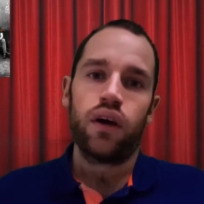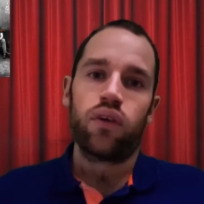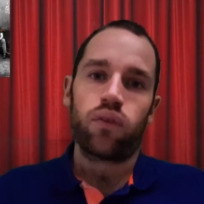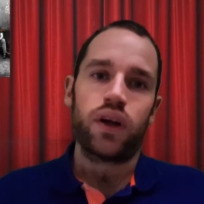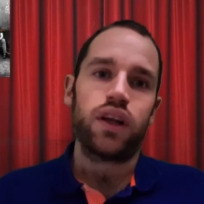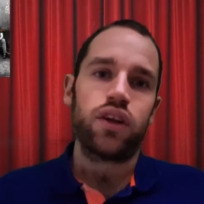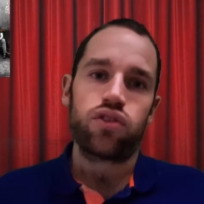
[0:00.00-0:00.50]

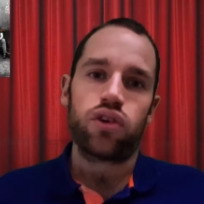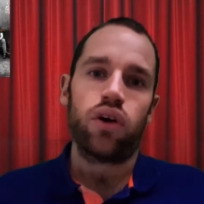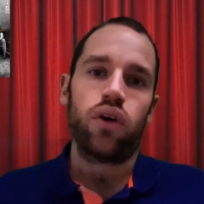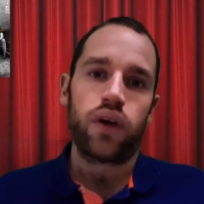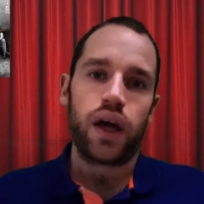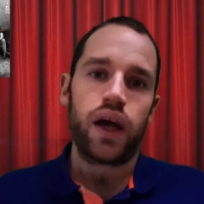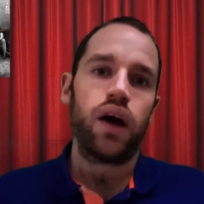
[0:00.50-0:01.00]
Really
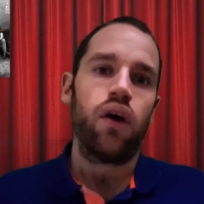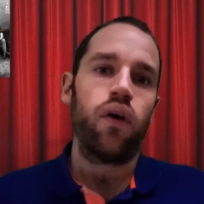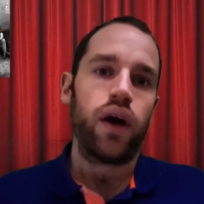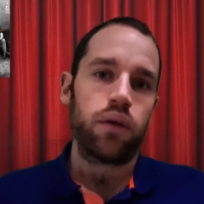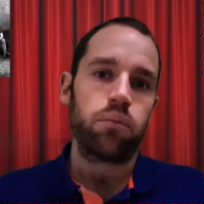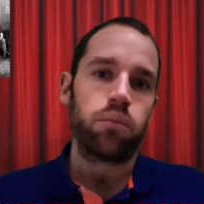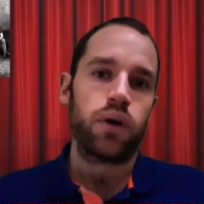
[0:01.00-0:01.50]
showed how
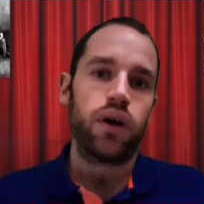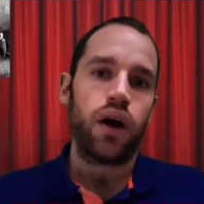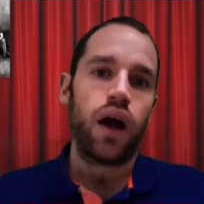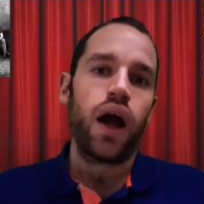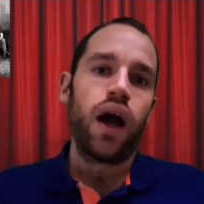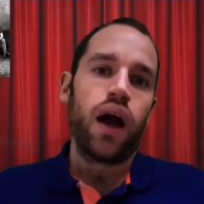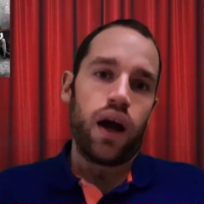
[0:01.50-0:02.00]

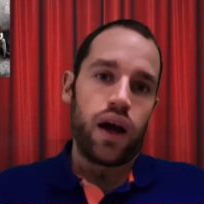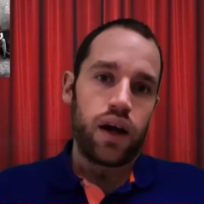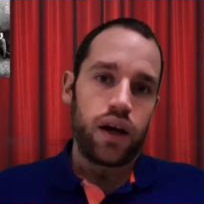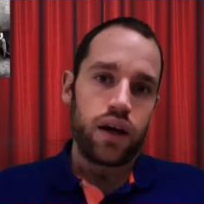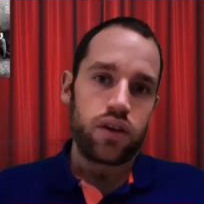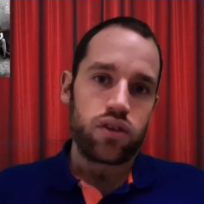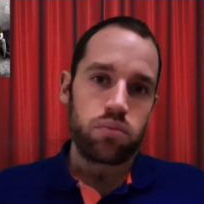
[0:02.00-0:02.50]
Edinburgh
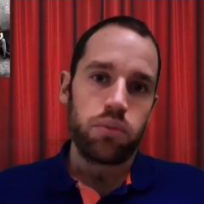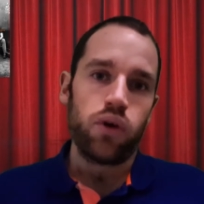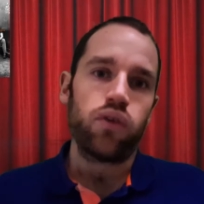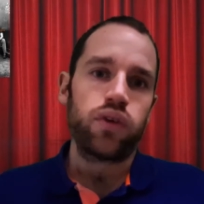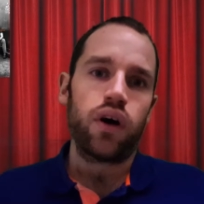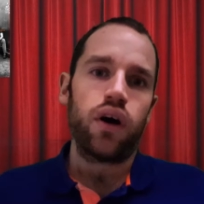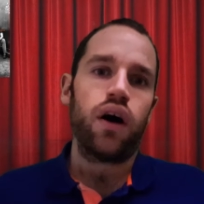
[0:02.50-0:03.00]
has
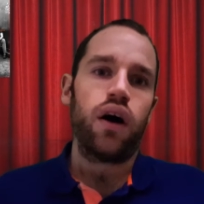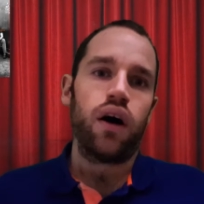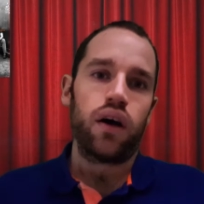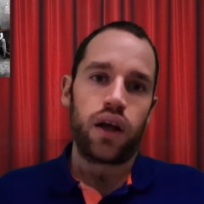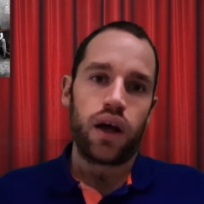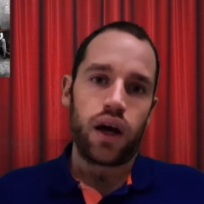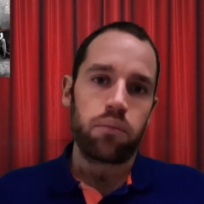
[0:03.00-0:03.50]
moved
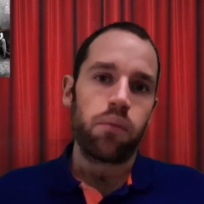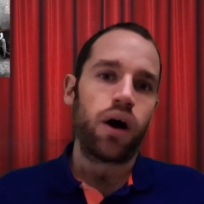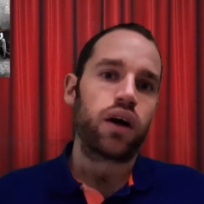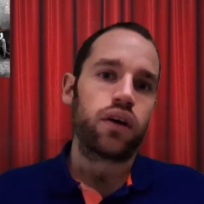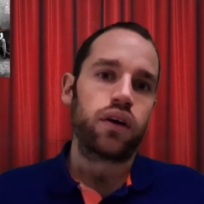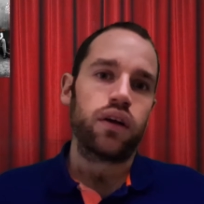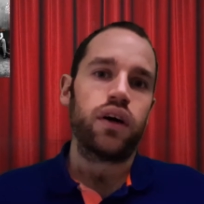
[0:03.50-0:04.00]
on and
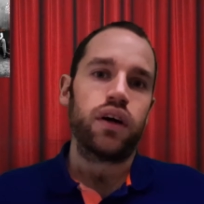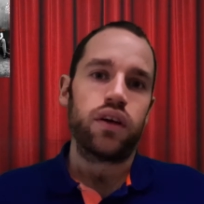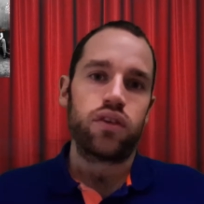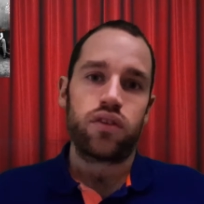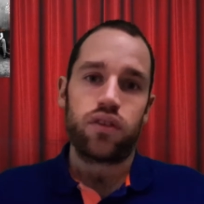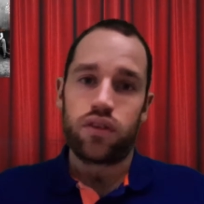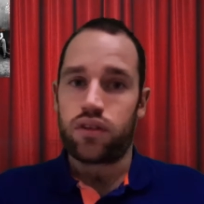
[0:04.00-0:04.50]

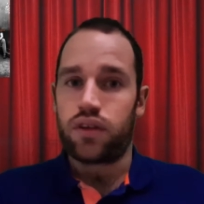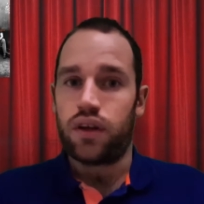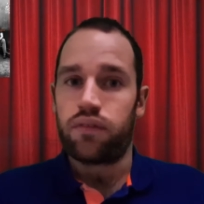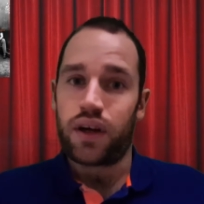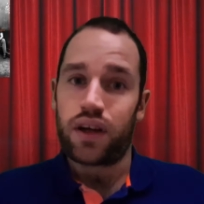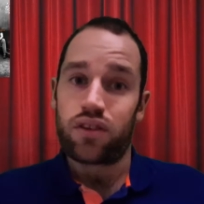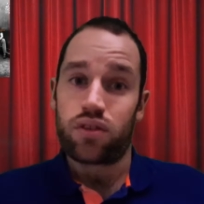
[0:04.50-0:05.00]
modernised since the
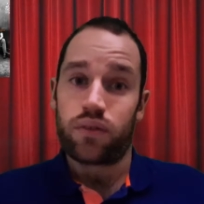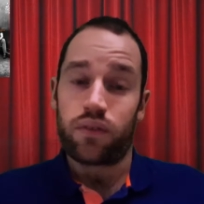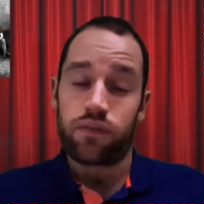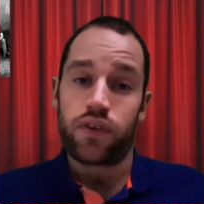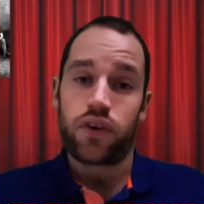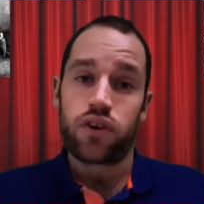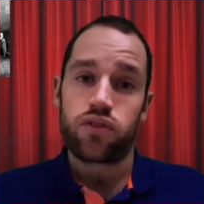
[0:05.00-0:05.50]
events of the
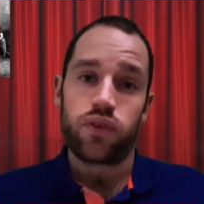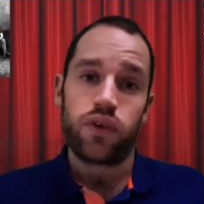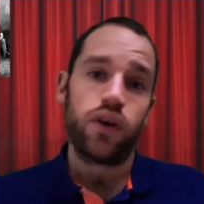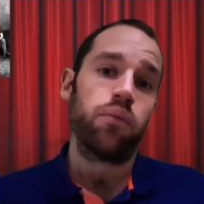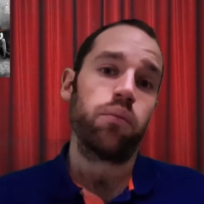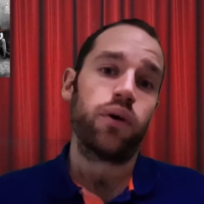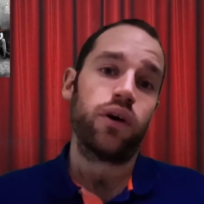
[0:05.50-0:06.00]
first
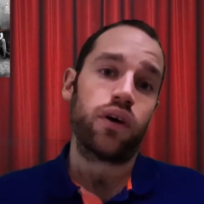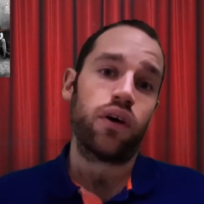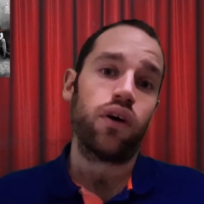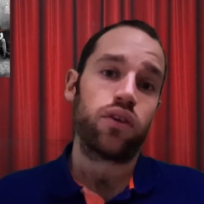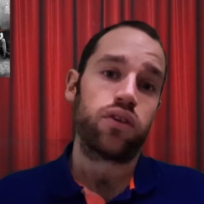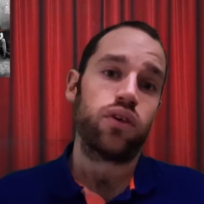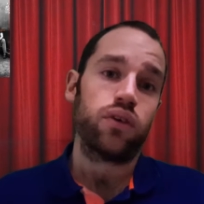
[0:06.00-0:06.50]
film, but
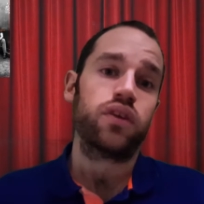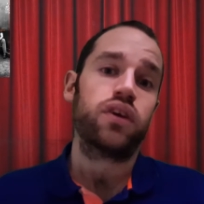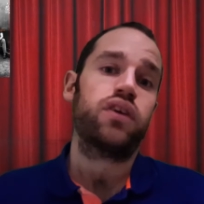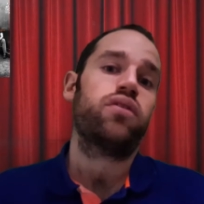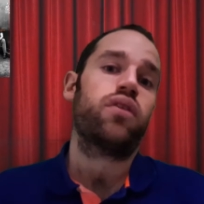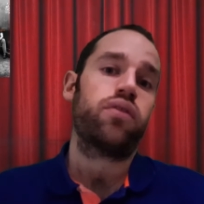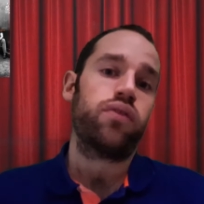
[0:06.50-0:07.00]
also
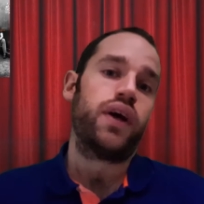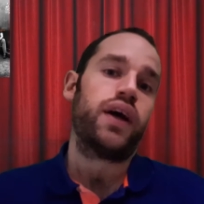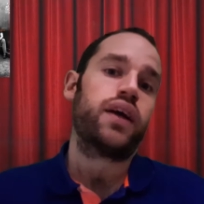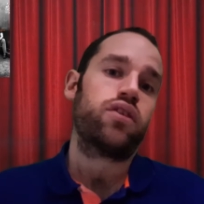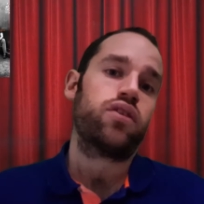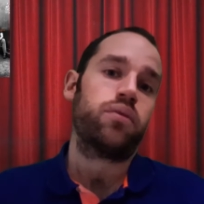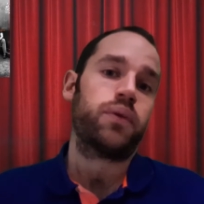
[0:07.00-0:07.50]
did
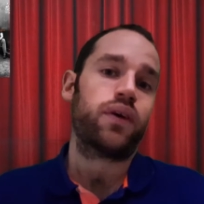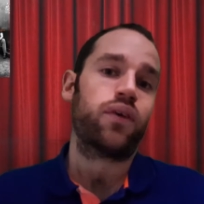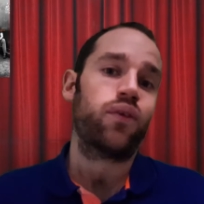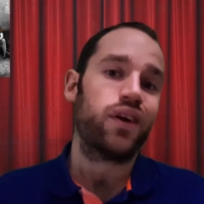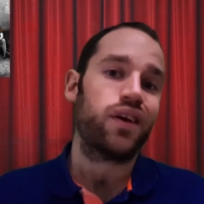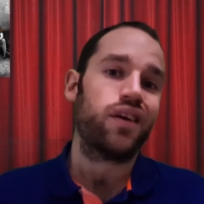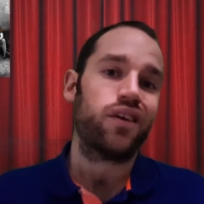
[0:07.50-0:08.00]
reflect some of the
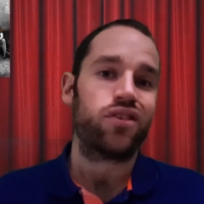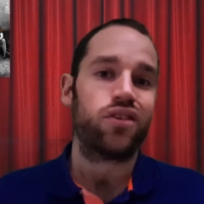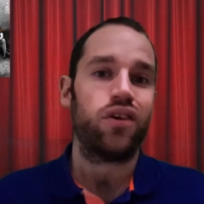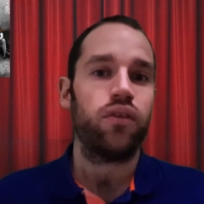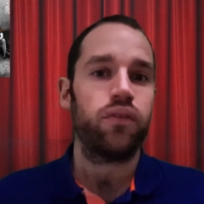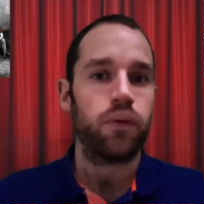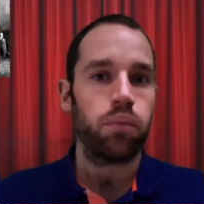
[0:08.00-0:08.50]
grittiness
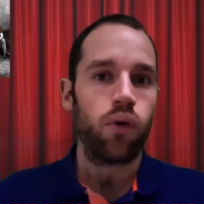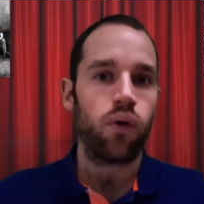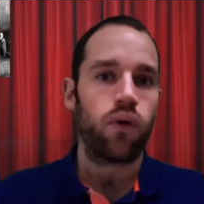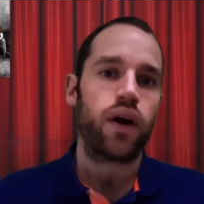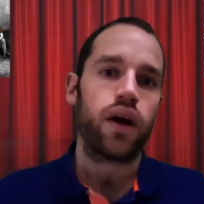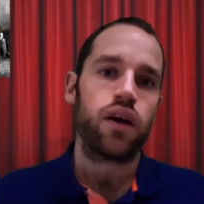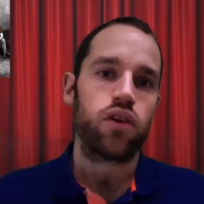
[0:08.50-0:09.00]
of the
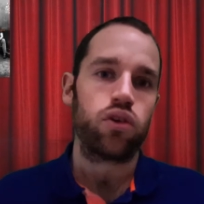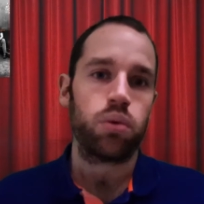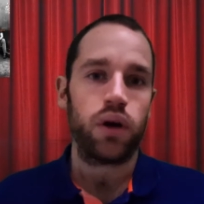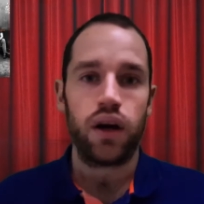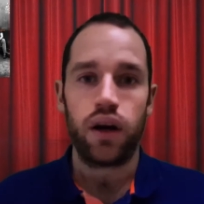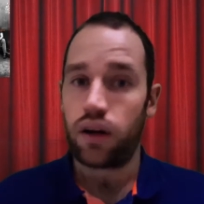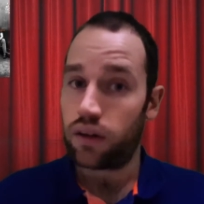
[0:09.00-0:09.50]
poor areas
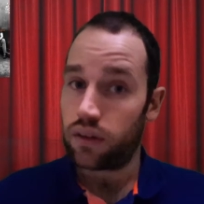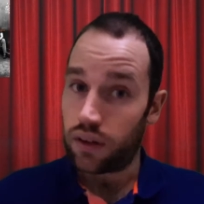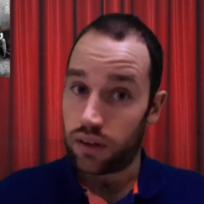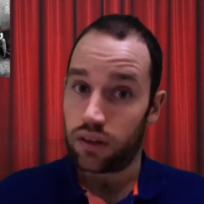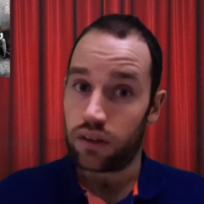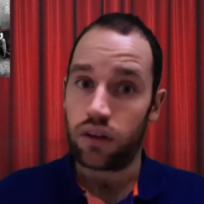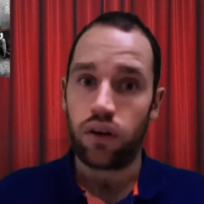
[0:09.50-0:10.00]
where they
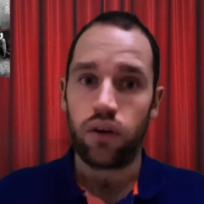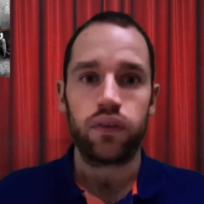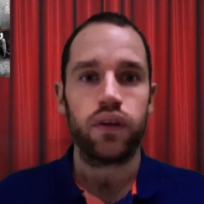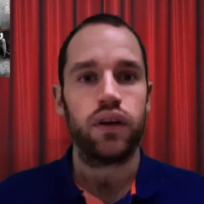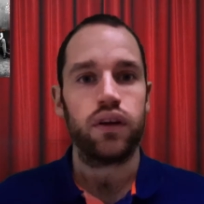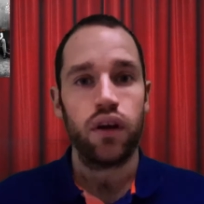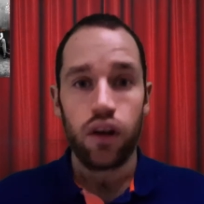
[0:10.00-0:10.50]
did know
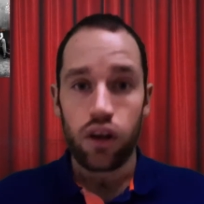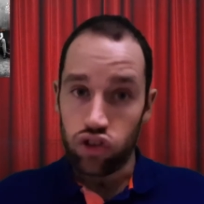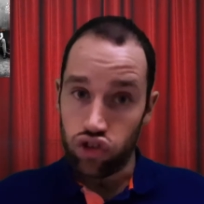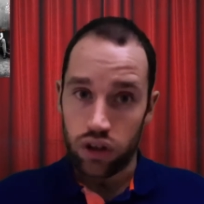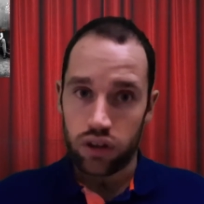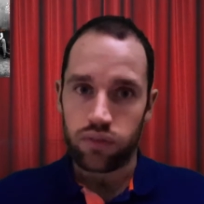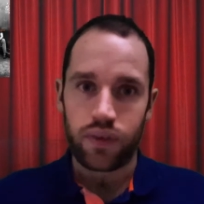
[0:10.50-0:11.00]
that
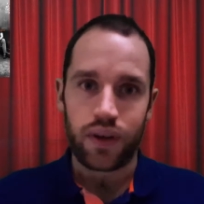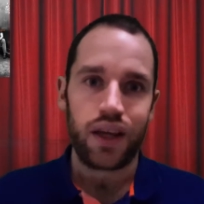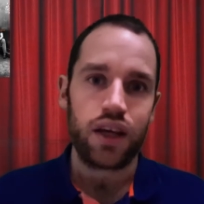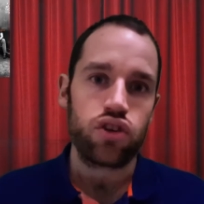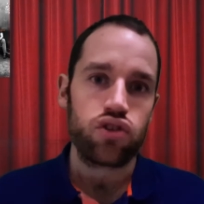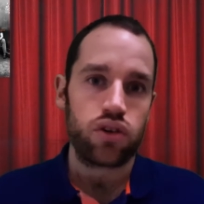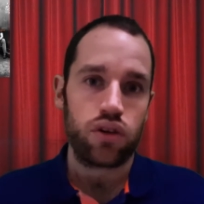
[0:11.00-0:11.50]

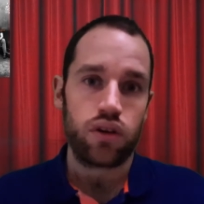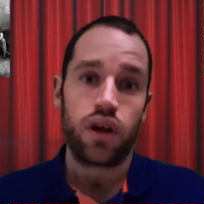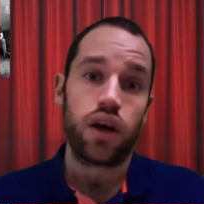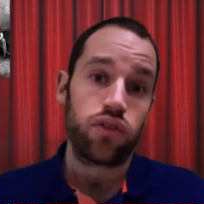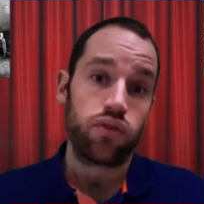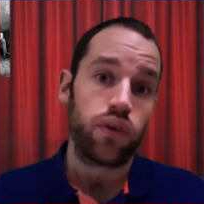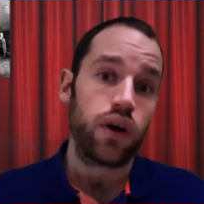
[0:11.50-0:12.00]
gentrification
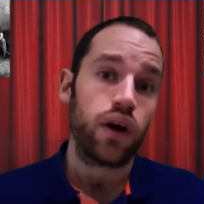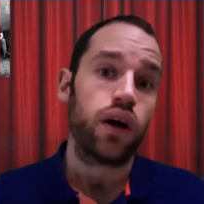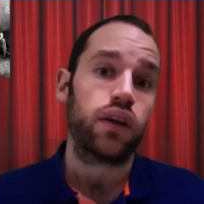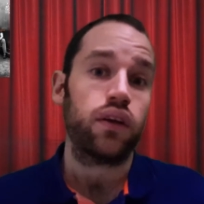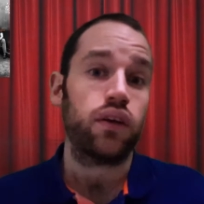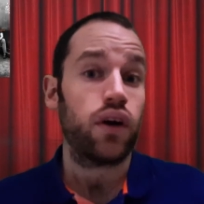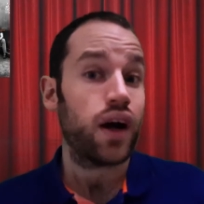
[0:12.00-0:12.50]
has
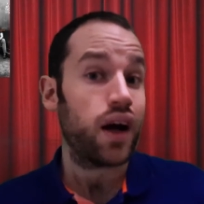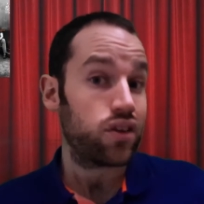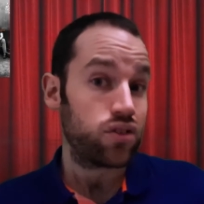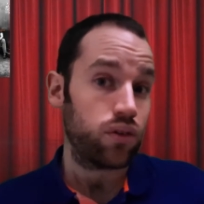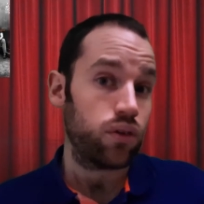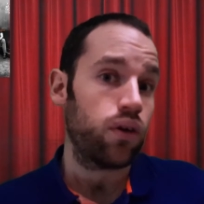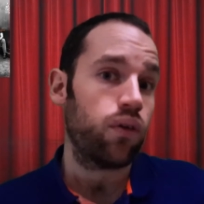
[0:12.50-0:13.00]
forgotten or
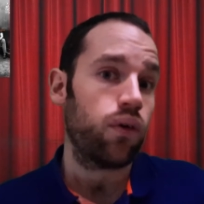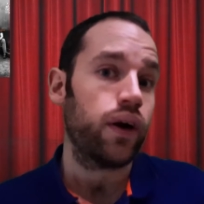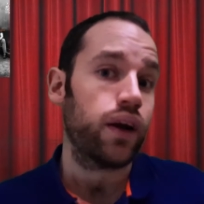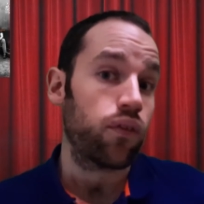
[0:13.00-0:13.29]
hasn't quite